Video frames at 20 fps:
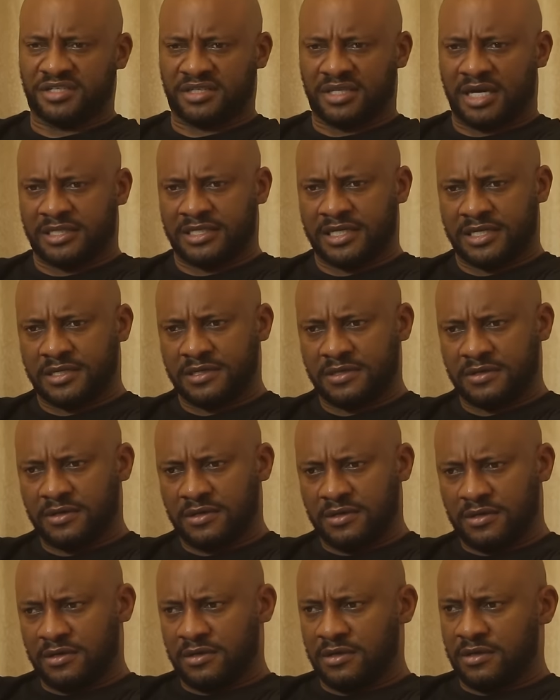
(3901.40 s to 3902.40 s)
I started.
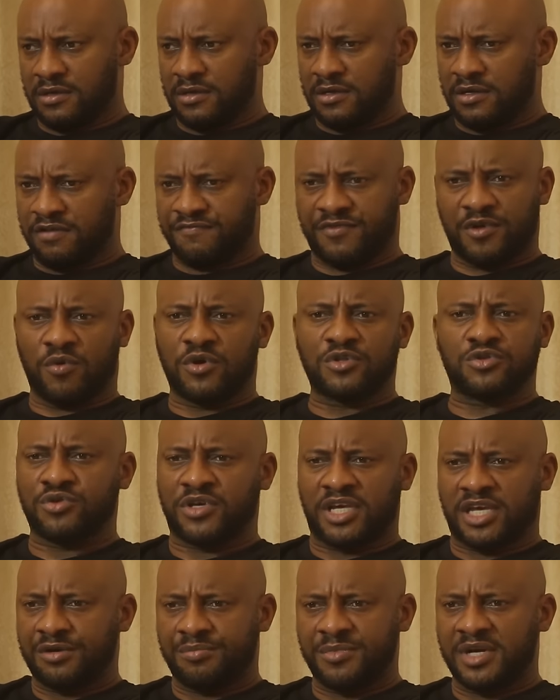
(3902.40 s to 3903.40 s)
If they want
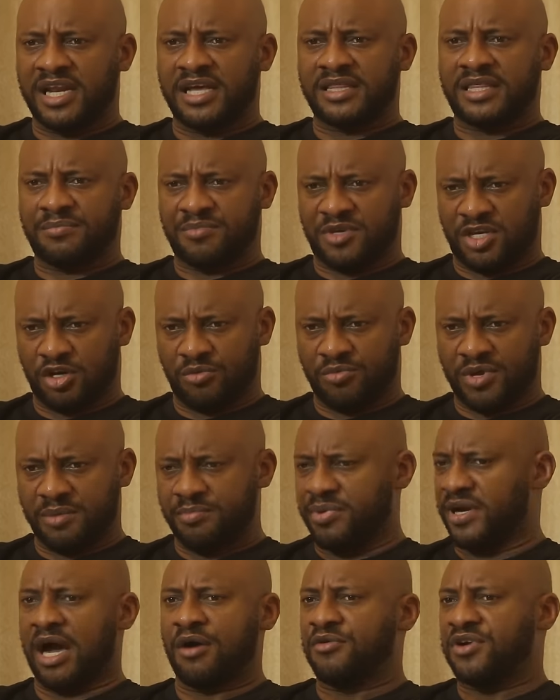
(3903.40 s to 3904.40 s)
to kill me, let them kill me.
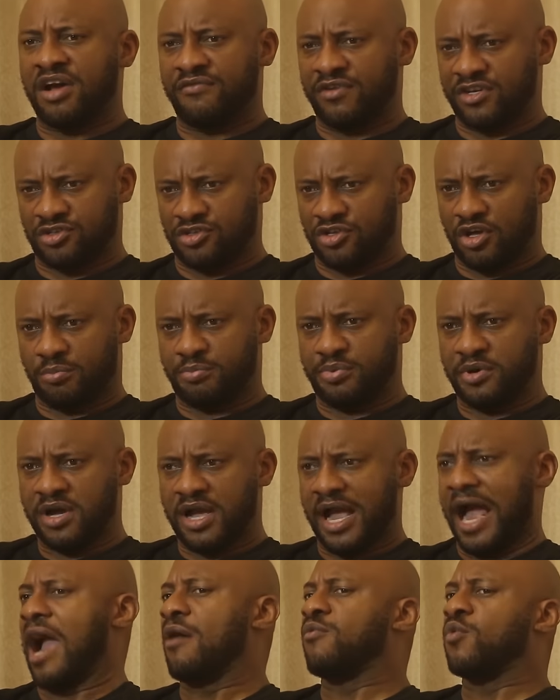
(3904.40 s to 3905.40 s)
But I'll never stop.
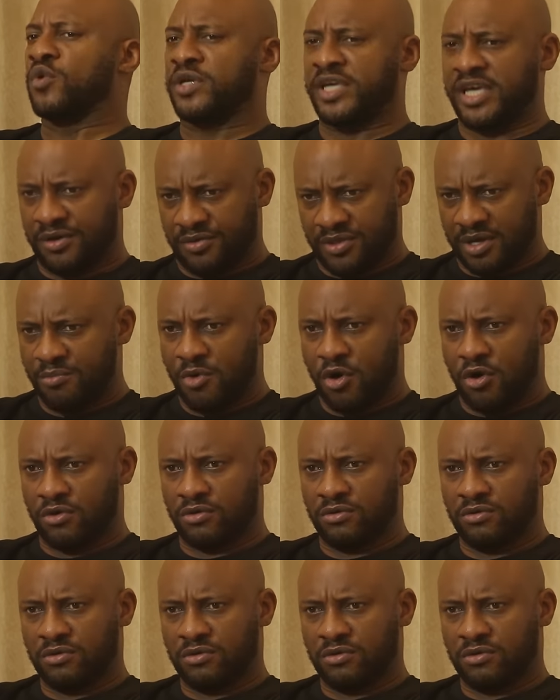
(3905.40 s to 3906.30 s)
I will kill them all.